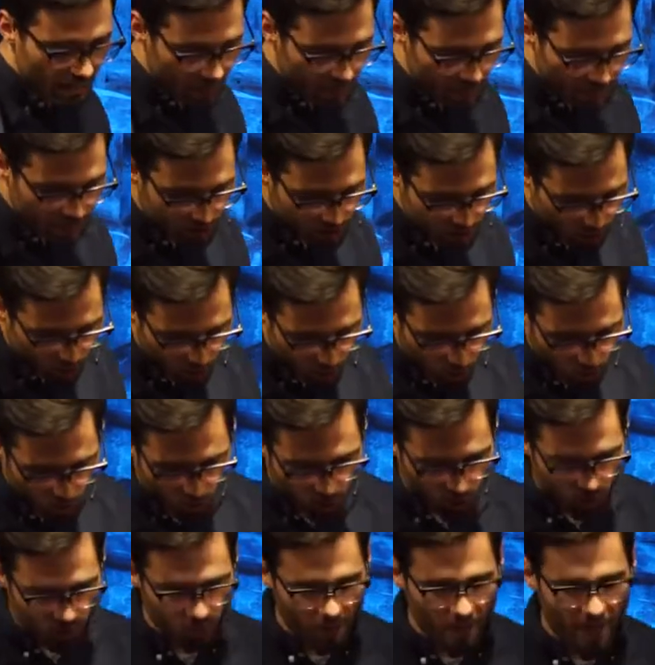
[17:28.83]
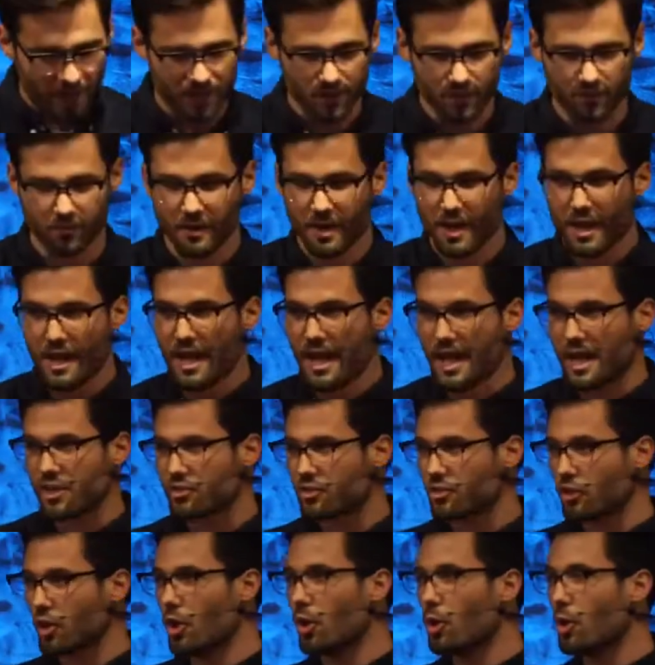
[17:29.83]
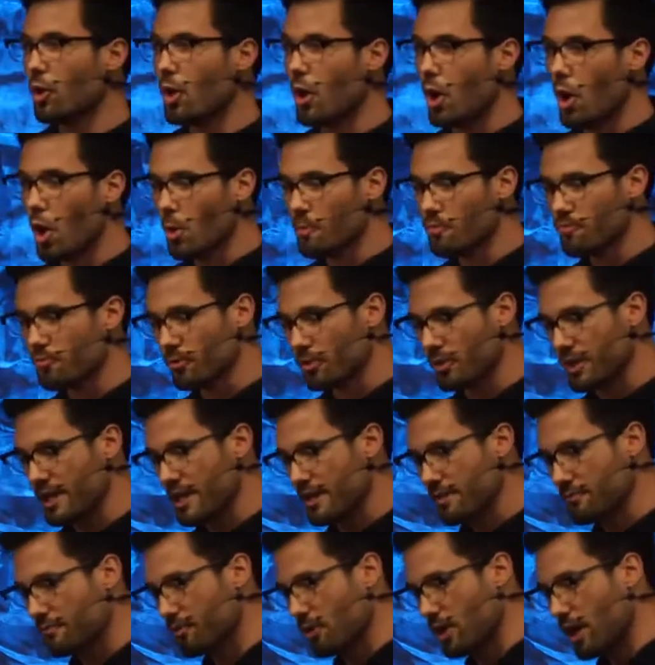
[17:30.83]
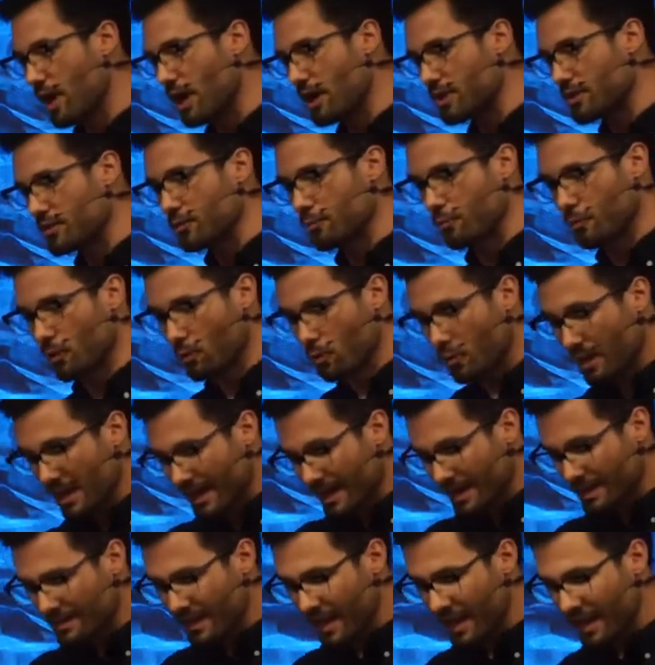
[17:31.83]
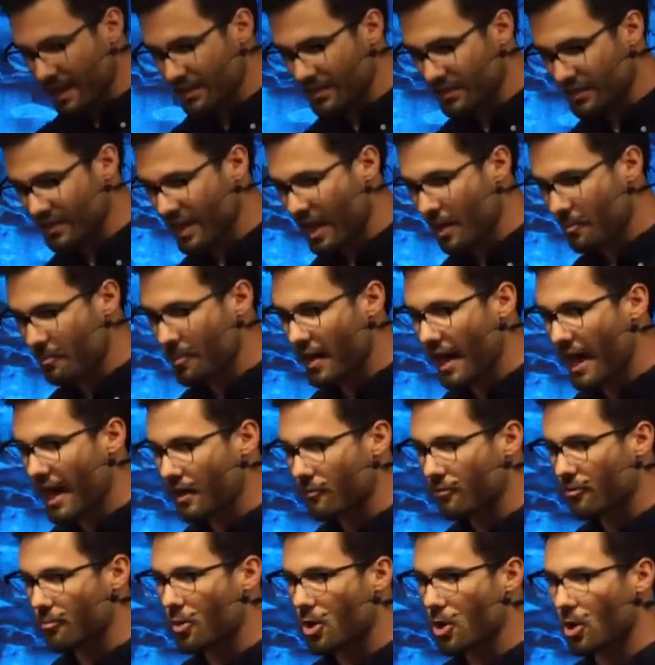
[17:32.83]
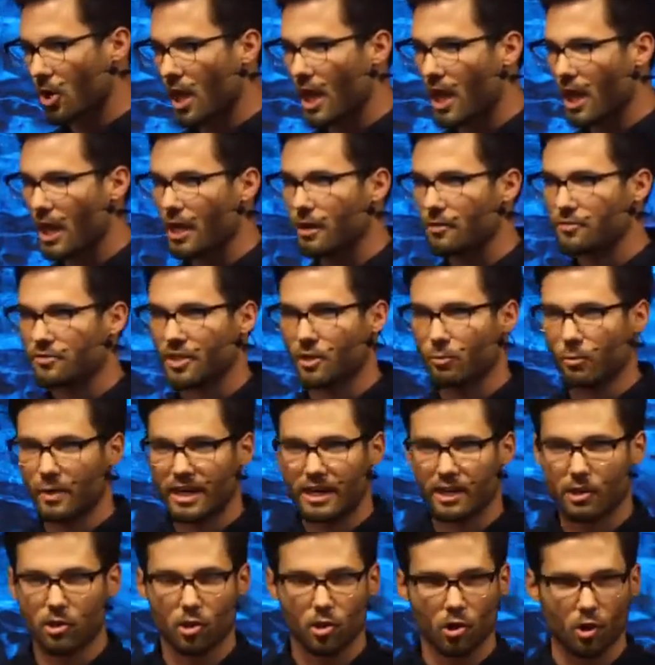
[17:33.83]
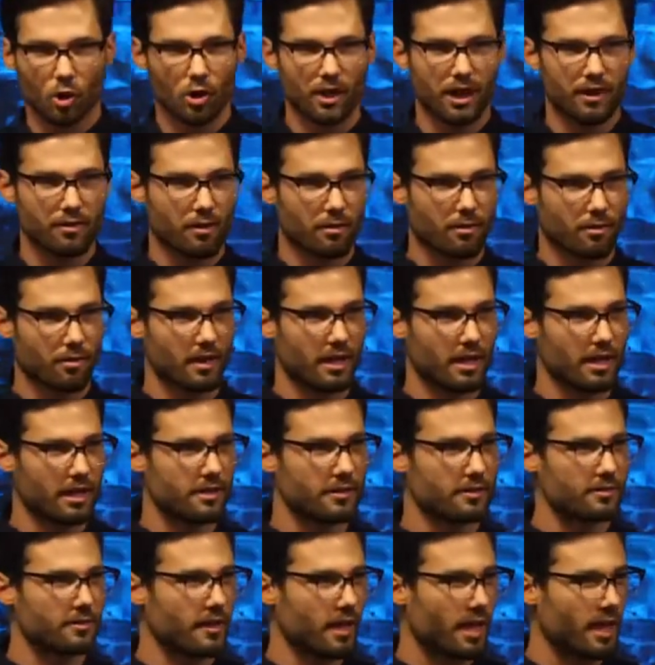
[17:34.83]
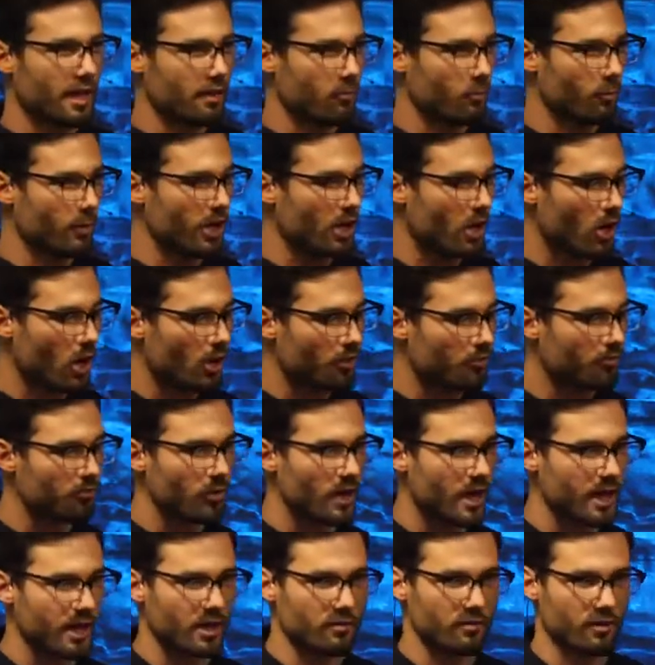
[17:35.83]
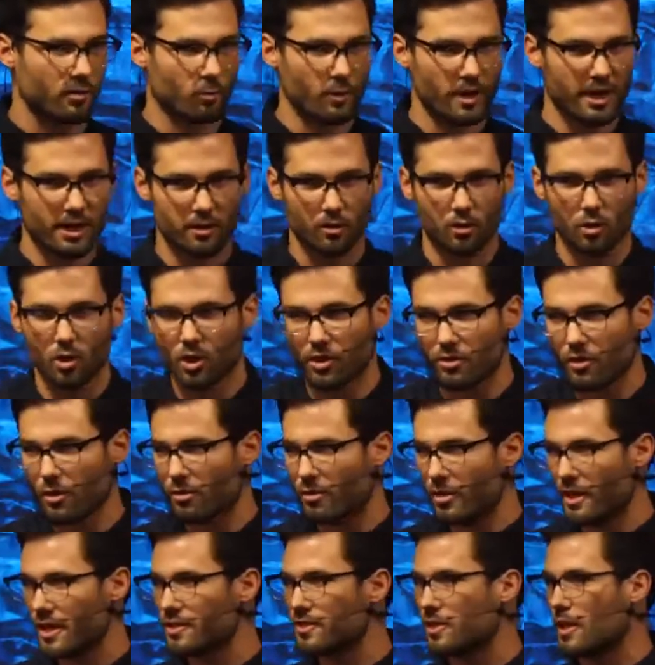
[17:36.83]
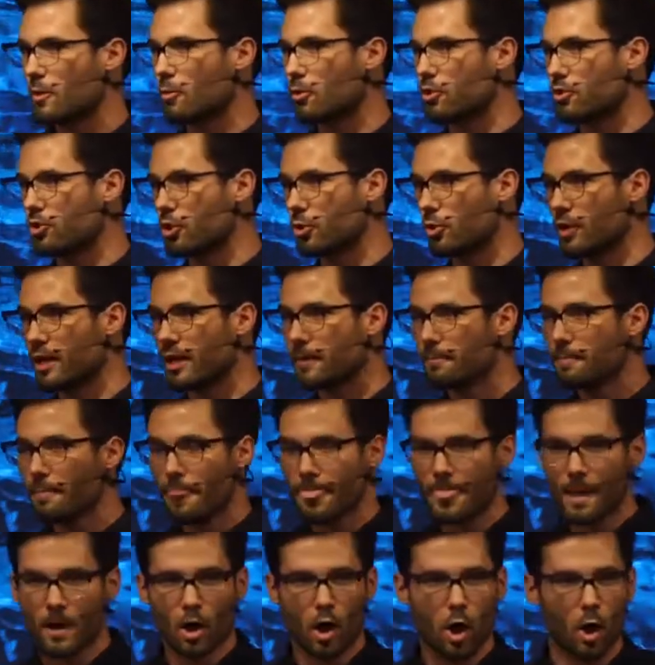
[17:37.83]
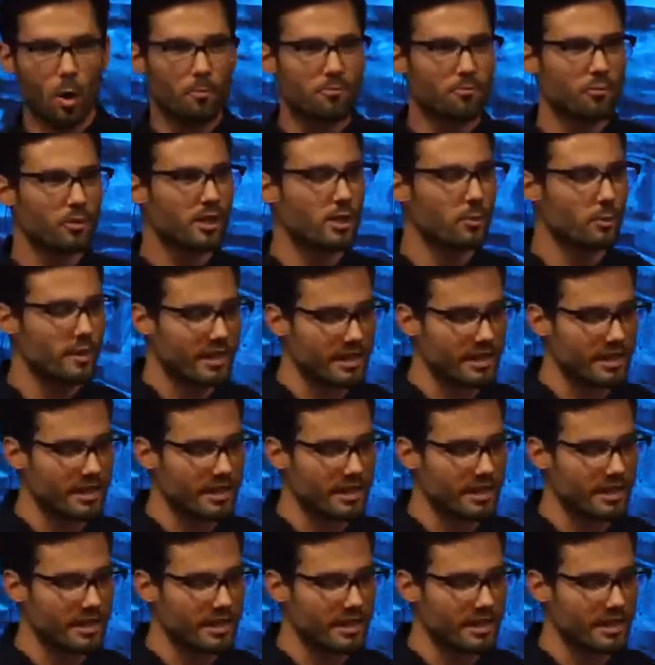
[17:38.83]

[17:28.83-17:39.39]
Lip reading: an eternal perspective. And so hopefully for us, when we can take a step back from our lives and we can look at the things that we are afraid of and we can look at the things that we're doing, hopefully we